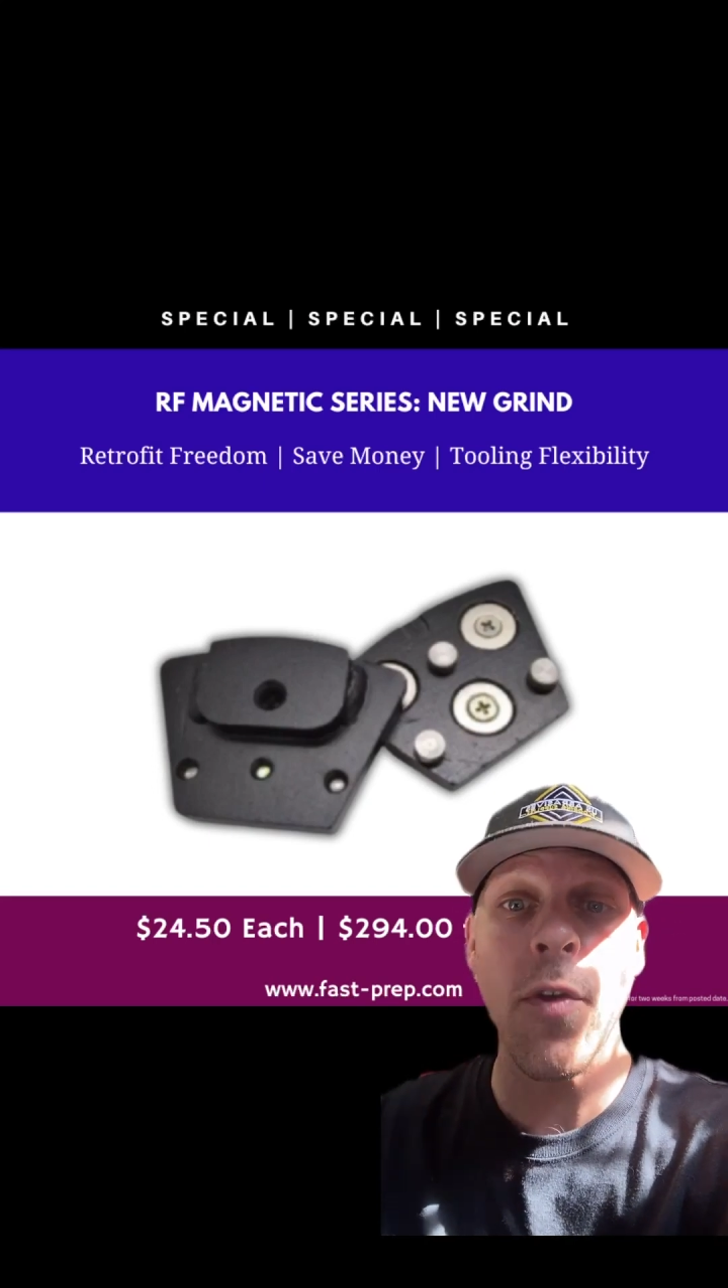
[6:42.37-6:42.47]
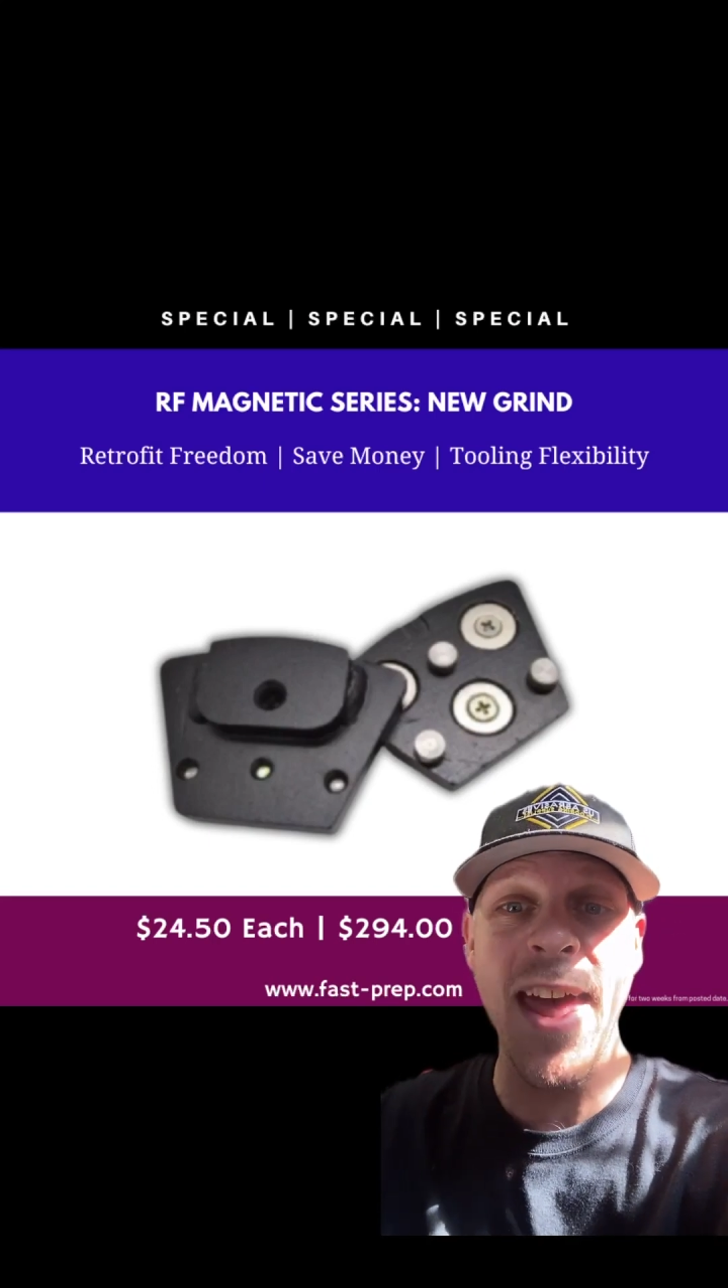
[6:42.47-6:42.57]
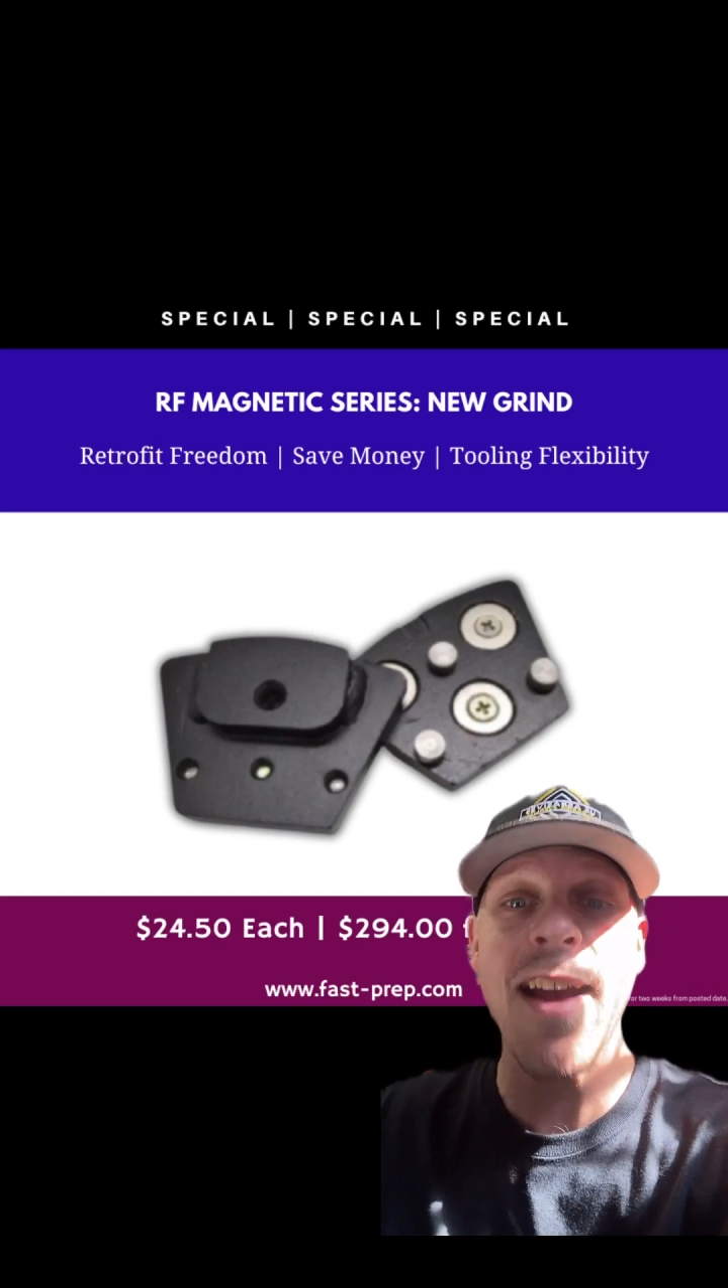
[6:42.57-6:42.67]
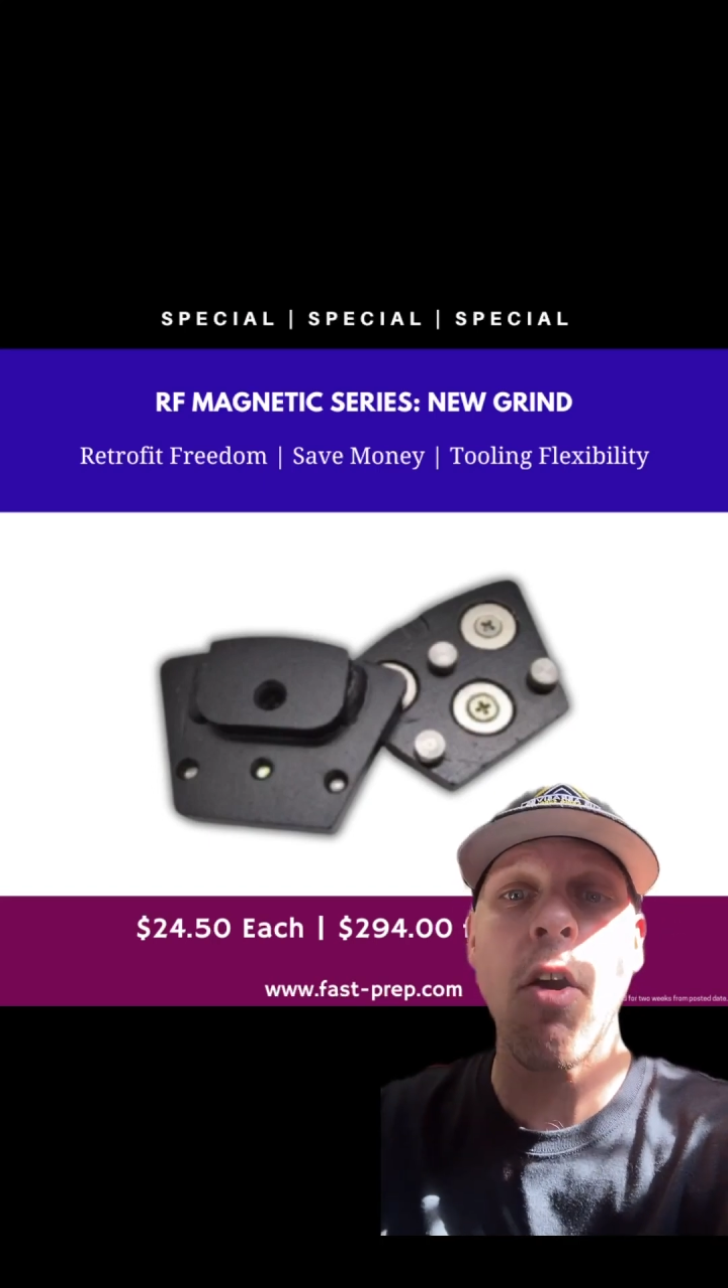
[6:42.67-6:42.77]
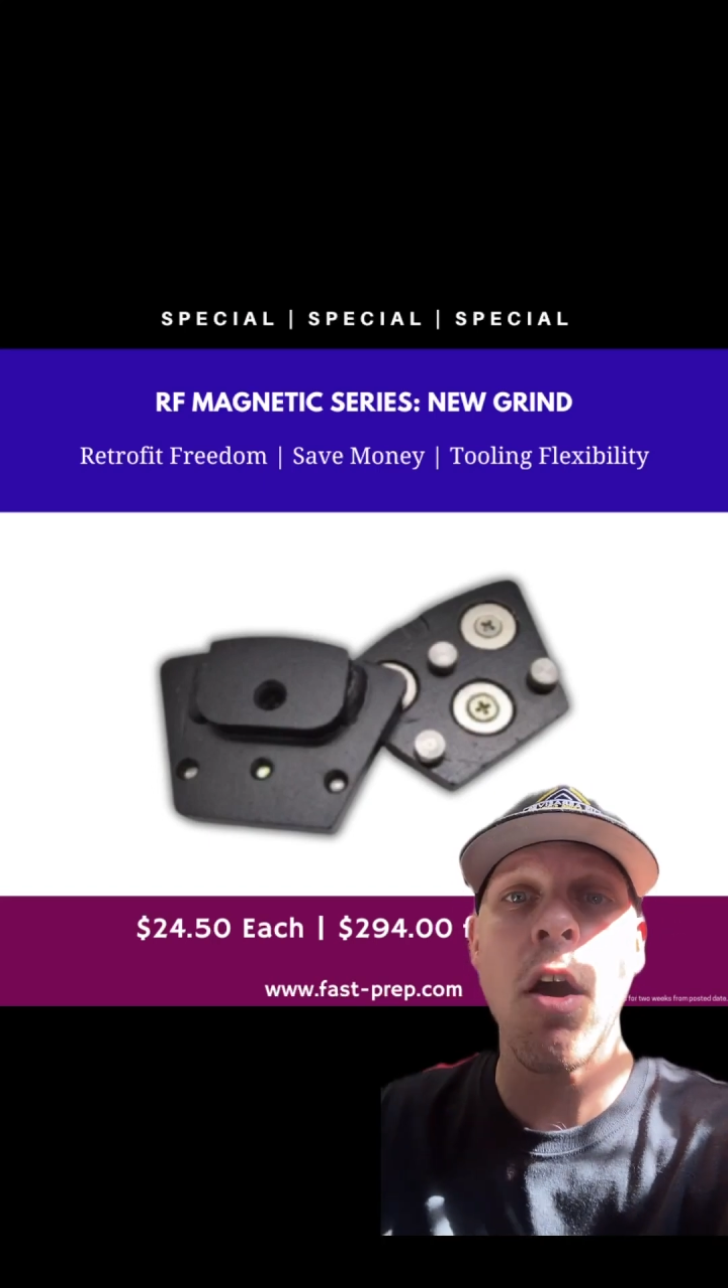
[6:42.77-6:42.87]

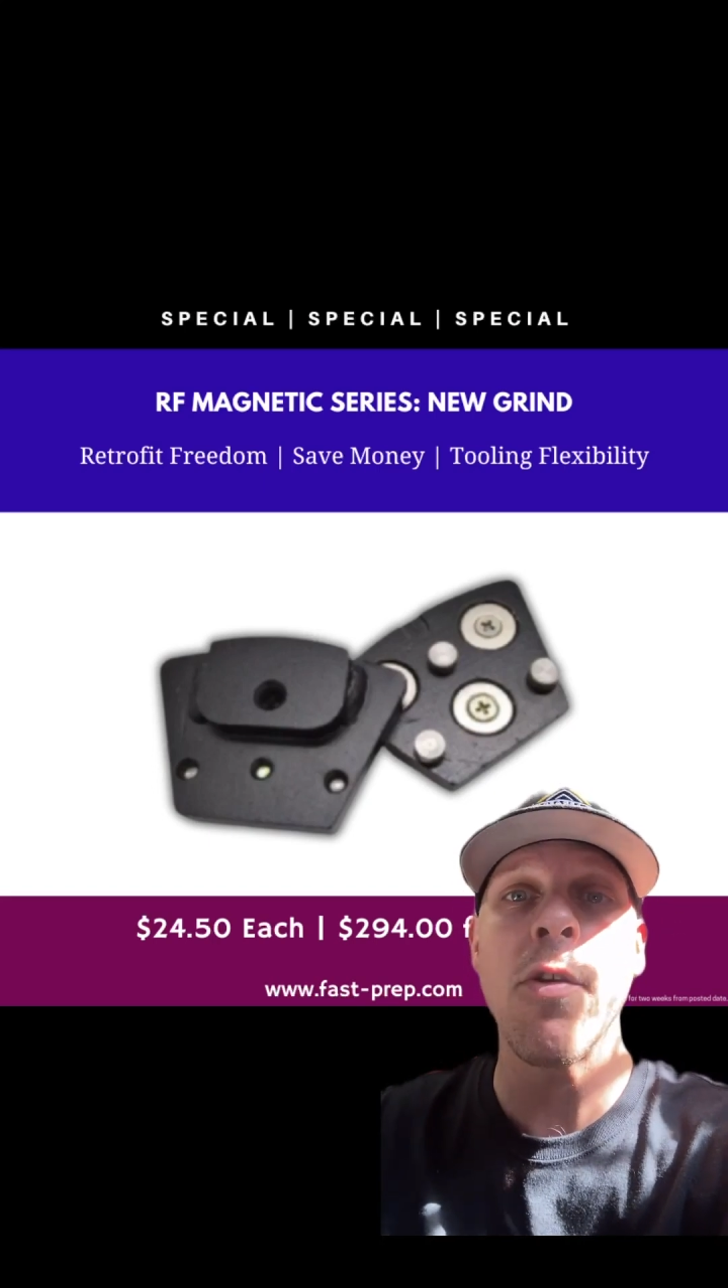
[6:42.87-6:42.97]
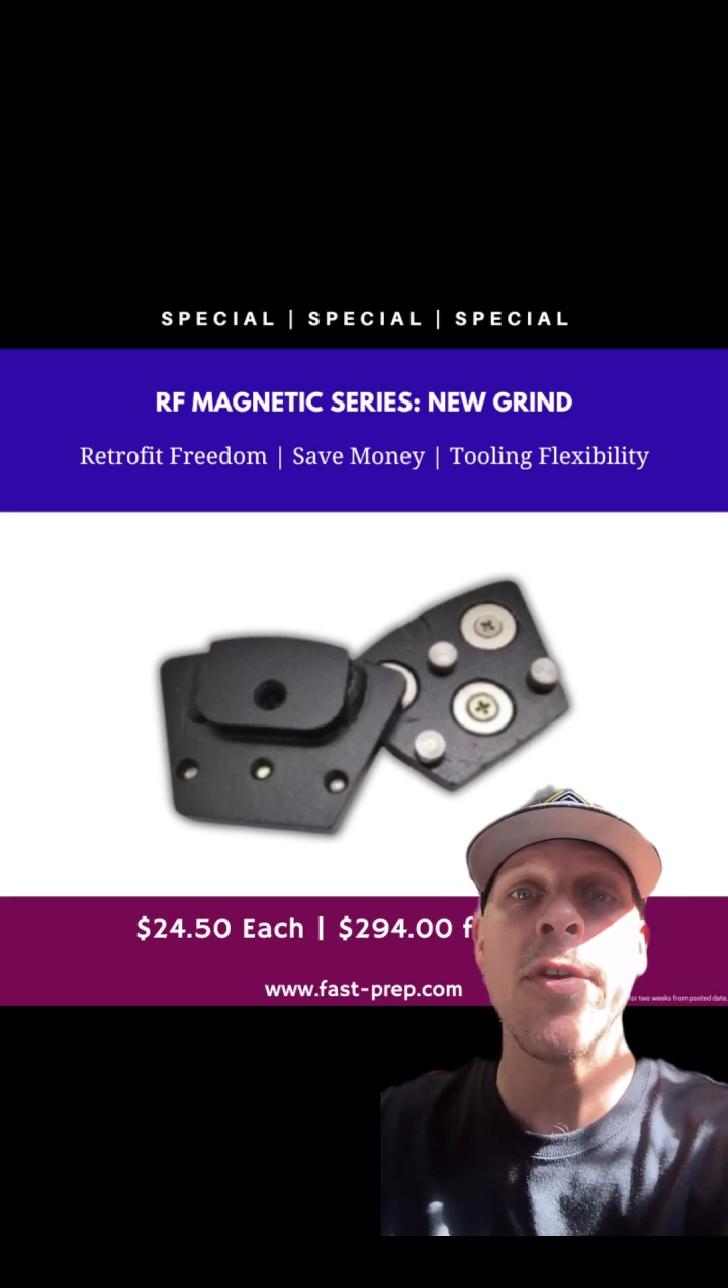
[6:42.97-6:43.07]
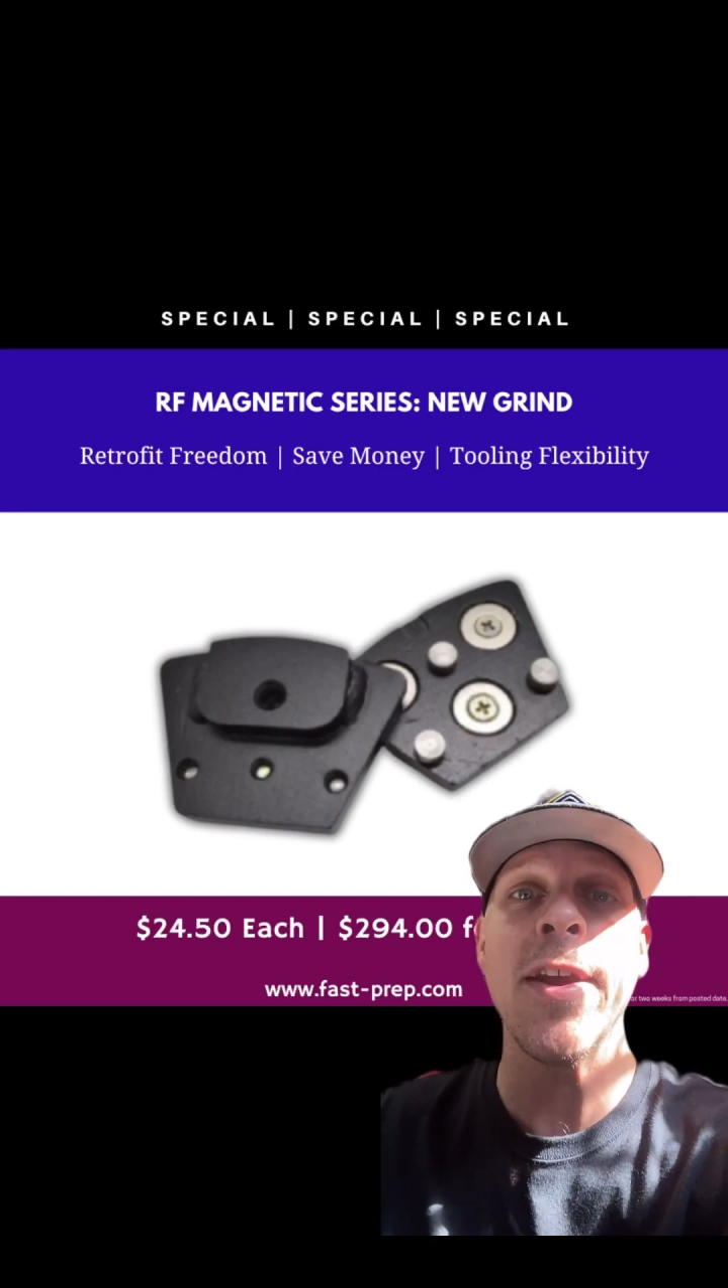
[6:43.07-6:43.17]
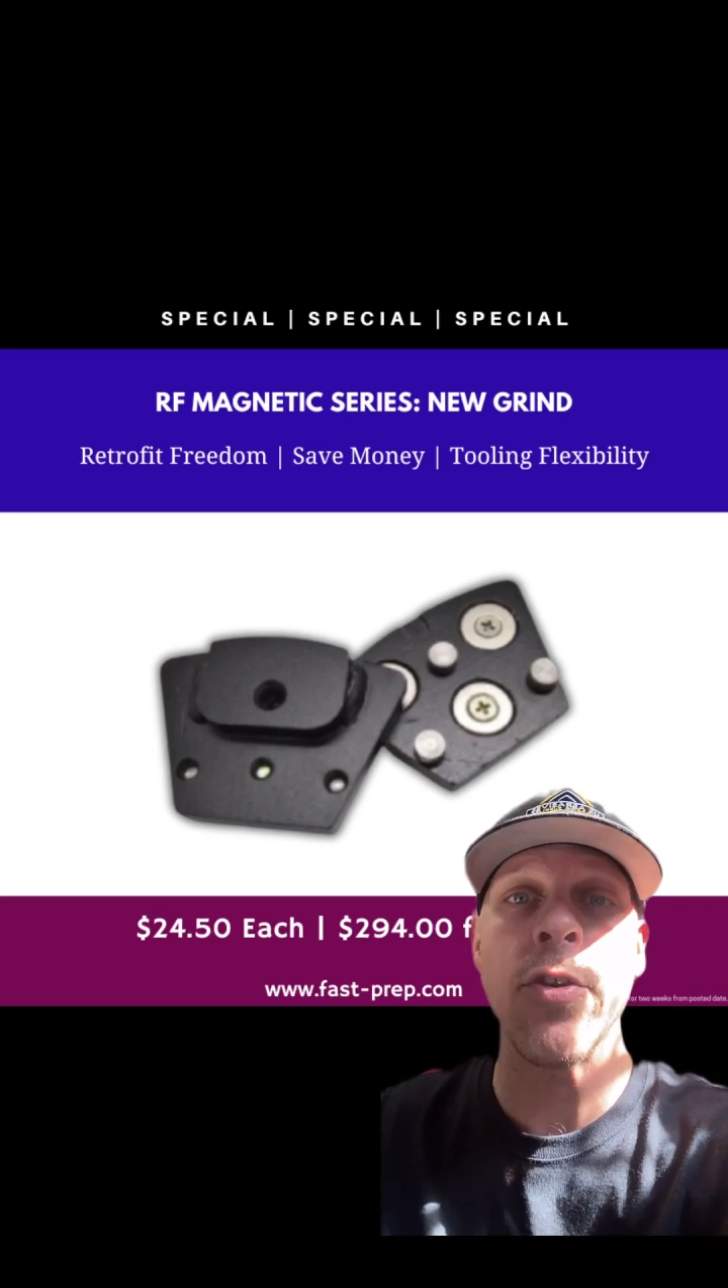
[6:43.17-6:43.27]
that concrete that